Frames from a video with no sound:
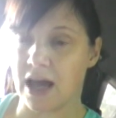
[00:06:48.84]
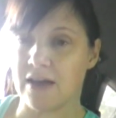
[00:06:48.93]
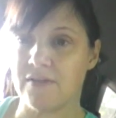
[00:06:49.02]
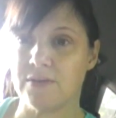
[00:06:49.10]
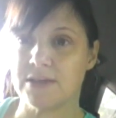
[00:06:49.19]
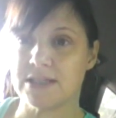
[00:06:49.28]

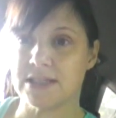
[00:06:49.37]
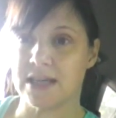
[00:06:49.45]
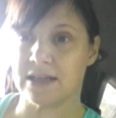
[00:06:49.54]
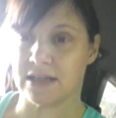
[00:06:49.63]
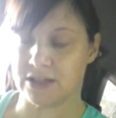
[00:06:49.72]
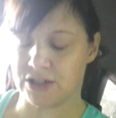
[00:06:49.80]
Everyone's
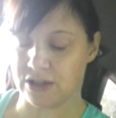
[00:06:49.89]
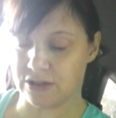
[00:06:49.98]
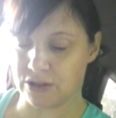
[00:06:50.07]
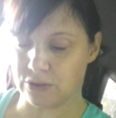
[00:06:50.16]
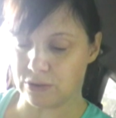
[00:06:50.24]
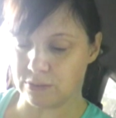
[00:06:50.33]
skin had turned
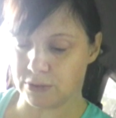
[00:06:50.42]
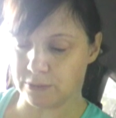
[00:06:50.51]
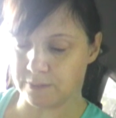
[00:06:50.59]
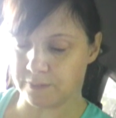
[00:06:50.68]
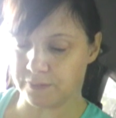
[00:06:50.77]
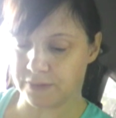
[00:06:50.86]
to normal.
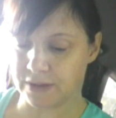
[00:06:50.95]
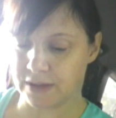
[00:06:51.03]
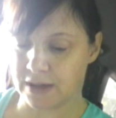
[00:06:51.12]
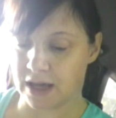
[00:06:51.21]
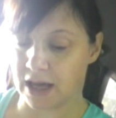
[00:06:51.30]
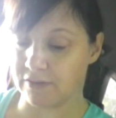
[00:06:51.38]

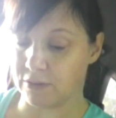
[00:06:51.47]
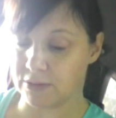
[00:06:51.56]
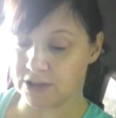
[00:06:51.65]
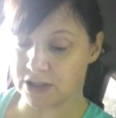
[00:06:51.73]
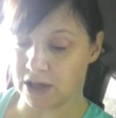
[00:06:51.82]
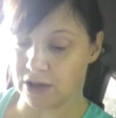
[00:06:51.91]

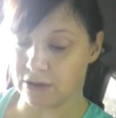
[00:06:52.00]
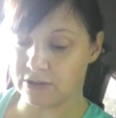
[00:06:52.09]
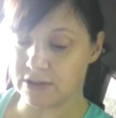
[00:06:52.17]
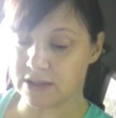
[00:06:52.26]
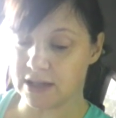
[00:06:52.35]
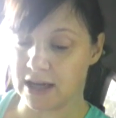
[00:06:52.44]
Everyone's
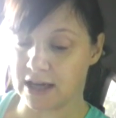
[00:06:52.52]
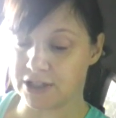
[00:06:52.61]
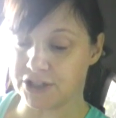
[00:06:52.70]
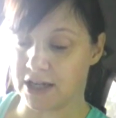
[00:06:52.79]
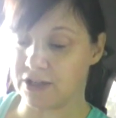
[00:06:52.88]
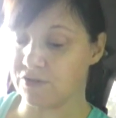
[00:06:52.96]
clothes had
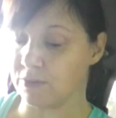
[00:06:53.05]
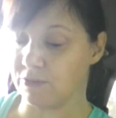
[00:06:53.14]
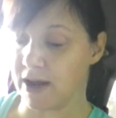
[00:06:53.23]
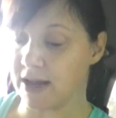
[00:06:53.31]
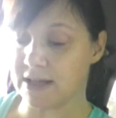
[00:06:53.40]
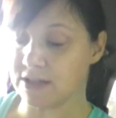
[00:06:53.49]
changed from
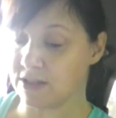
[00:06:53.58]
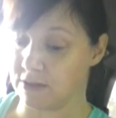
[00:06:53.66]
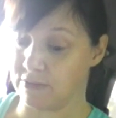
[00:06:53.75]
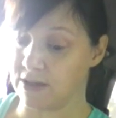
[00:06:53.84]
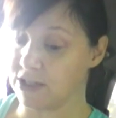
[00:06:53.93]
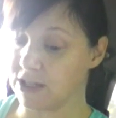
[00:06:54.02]
rags to the
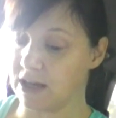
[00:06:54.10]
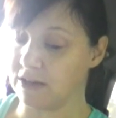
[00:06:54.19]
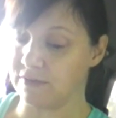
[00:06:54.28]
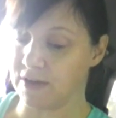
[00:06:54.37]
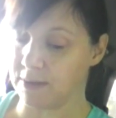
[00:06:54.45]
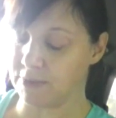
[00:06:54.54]
rich-coloured
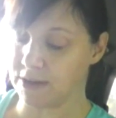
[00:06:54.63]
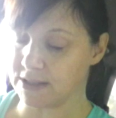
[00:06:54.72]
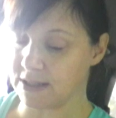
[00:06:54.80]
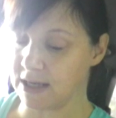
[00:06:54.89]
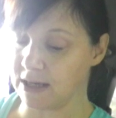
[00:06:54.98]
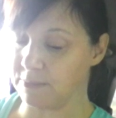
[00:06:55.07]
fabrics
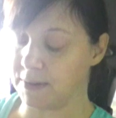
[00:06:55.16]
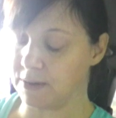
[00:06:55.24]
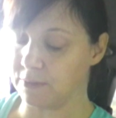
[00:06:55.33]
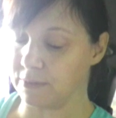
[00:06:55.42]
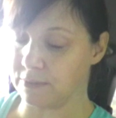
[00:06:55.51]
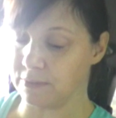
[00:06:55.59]
they had
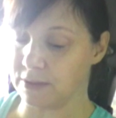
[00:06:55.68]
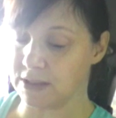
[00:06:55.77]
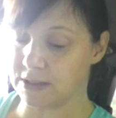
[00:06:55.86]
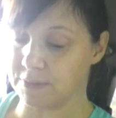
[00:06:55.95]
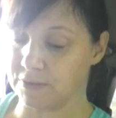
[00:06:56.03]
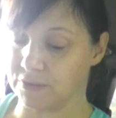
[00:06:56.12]
been
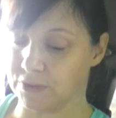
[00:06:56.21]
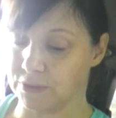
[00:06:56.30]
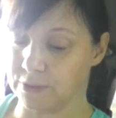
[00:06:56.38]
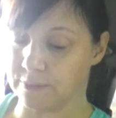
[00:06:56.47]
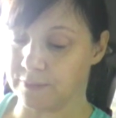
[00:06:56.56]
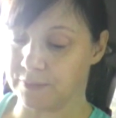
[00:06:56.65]
once
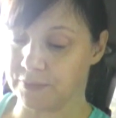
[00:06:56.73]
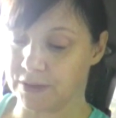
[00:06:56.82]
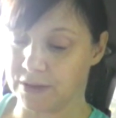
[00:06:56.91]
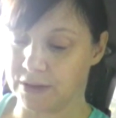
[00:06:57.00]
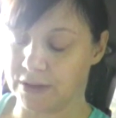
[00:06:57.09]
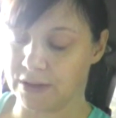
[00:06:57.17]
before.
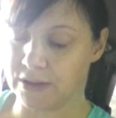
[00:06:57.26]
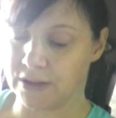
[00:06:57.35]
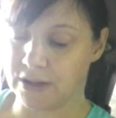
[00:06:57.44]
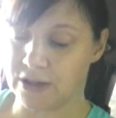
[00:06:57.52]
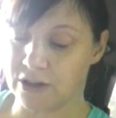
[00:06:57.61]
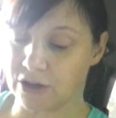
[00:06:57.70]

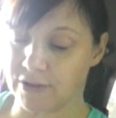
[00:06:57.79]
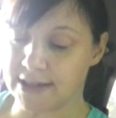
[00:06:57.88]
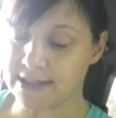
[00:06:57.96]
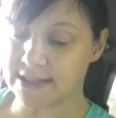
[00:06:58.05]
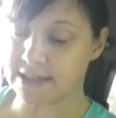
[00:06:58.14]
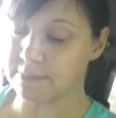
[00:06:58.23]
The
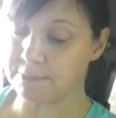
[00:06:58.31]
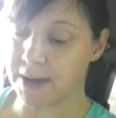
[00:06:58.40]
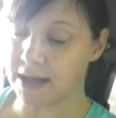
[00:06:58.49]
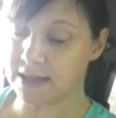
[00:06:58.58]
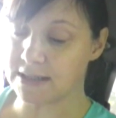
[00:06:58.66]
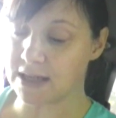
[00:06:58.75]
crests and
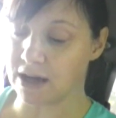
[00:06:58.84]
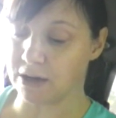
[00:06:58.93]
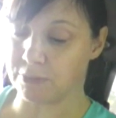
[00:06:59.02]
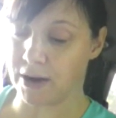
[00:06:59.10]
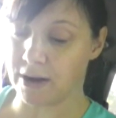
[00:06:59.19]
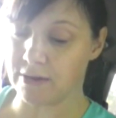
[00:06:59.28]
banners hung
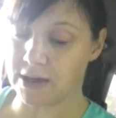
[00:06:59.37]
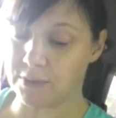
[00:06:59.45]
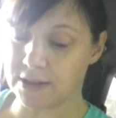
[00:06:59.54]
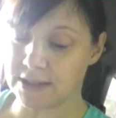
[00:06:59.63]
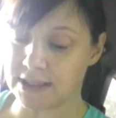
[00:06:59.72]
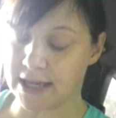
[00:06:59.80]
proudly
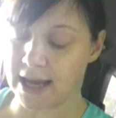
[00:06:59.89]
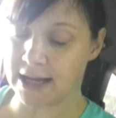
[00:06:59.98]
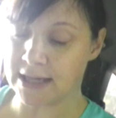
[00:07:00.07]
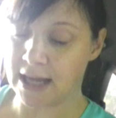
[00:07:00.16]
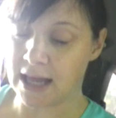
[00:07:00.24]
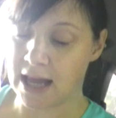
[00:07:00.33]
once
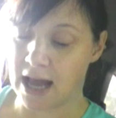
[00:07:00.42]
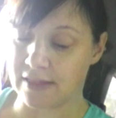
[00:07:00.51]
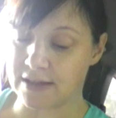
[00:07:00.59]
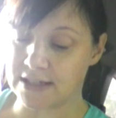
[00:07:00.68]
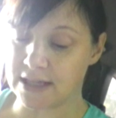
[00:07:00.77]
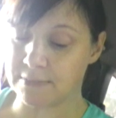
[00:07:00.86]
again, and
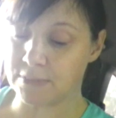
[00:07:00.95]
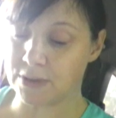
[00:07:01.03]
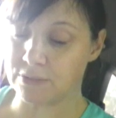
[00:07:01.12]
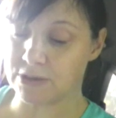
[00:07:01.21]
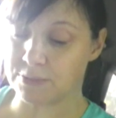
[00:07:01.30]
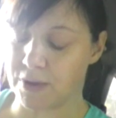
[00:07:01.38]
the timber
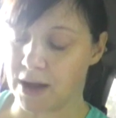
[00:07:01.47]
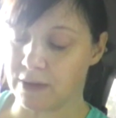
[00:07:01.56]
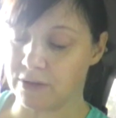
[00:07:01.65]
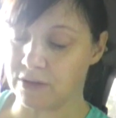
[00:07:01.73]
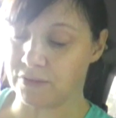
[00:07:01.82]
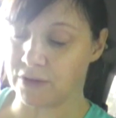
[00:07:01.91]
was
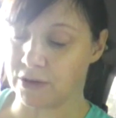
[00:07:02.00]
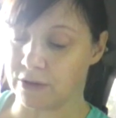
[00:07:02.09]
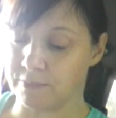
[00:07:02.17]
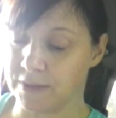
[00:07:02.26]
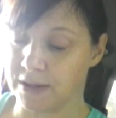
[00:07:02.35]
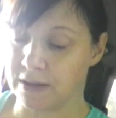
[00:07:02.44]
brown and
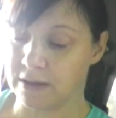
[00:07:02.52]
firm.